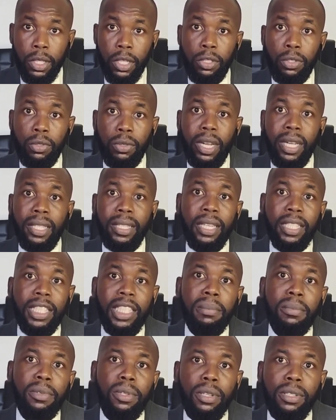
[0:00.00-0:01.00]
So that
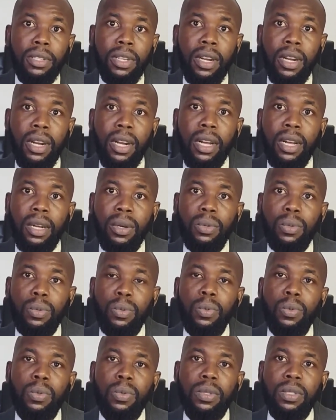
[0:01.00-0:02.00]
30 million naira
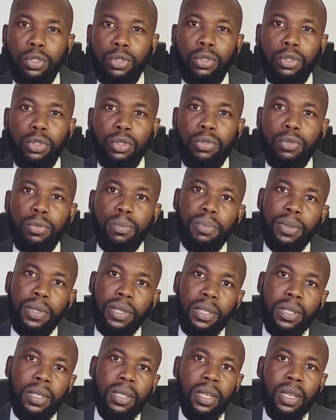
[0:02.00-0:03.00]
used to
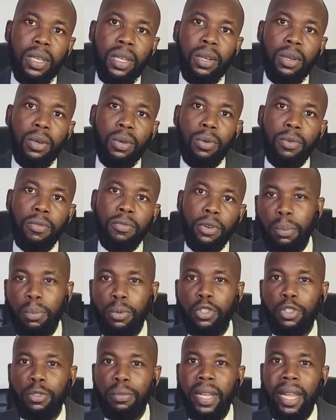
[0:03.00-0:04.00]
be, or
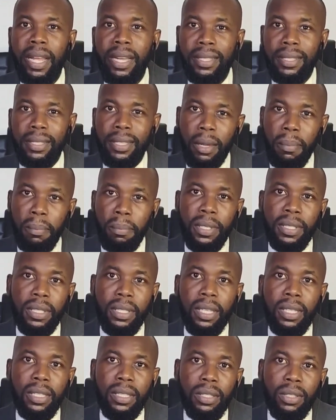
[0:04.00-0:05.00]
supposed to be like
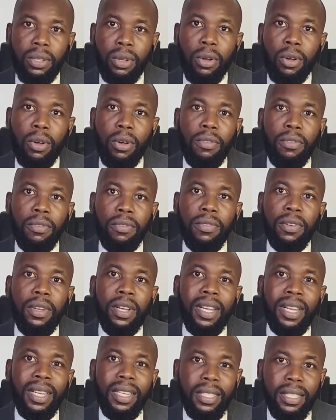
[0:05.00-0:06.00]
10% of
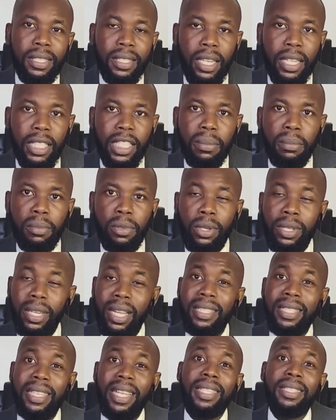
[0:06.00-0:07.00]
the 30 million.
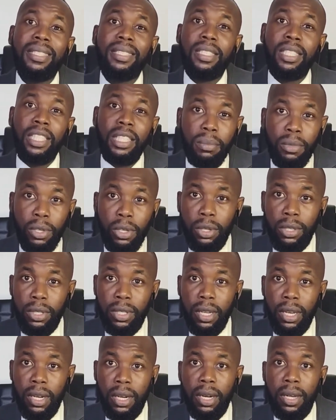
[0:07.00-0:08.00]
That's like 3 million
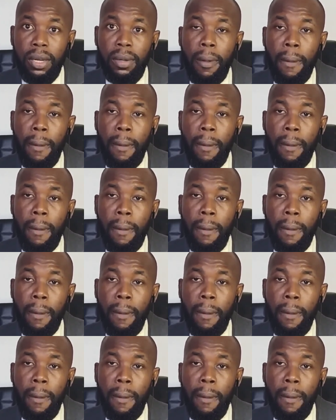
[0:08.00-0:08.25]
naira.